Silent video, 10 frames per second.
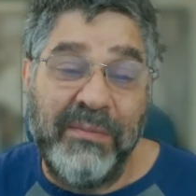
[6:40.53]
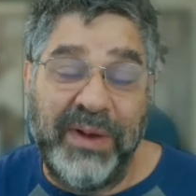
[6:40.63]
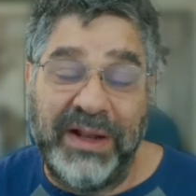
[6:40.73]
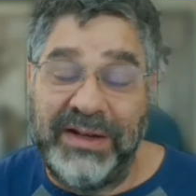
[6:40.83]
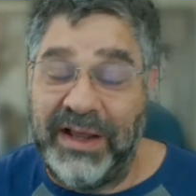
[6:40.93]

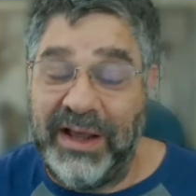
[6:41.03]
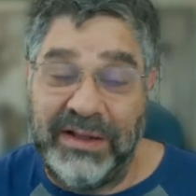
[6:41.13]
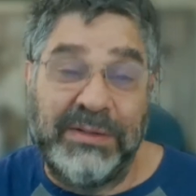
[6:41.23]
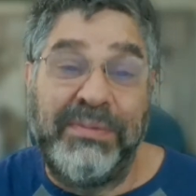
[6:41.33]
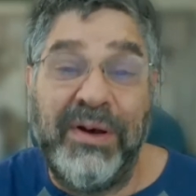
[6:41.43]
But
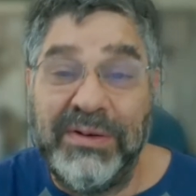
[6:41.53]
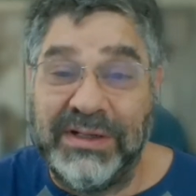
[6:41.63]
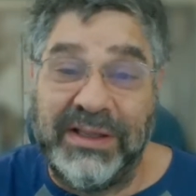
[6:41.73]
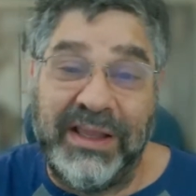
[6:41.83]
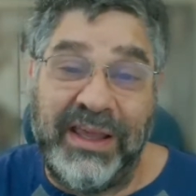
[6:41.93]

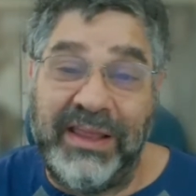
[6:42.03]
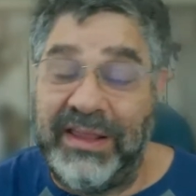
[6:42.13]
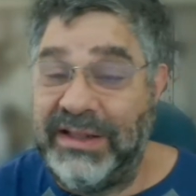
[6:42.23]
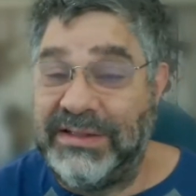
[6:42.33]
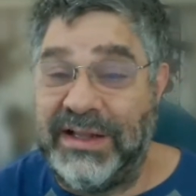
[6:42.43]
supposedly
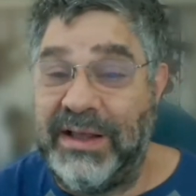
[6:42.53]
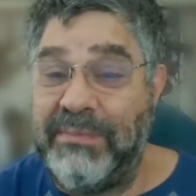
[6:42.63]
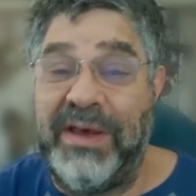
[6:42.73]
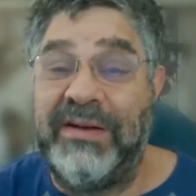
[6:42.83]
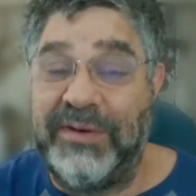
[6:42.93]
these
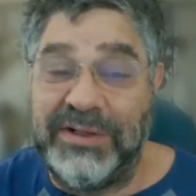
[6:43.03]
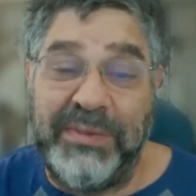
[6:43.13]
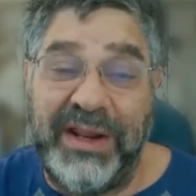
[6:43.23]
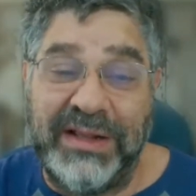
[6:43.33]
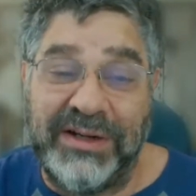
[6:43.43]
Metaverse
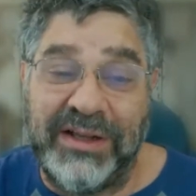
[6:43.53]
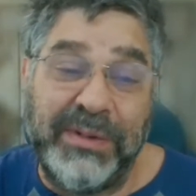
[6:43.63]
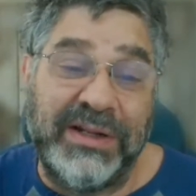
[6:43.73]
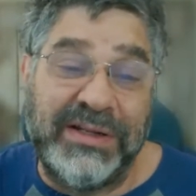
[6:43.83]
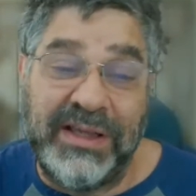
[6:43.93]
meetings are
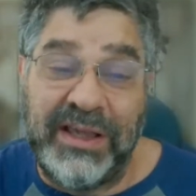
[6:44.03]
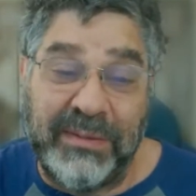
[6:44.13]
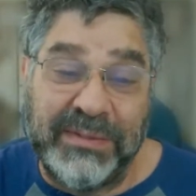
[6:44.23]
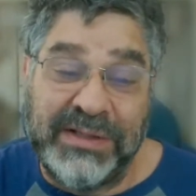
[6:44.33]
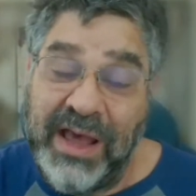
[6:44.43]
coming to
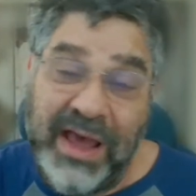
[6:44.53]
Teams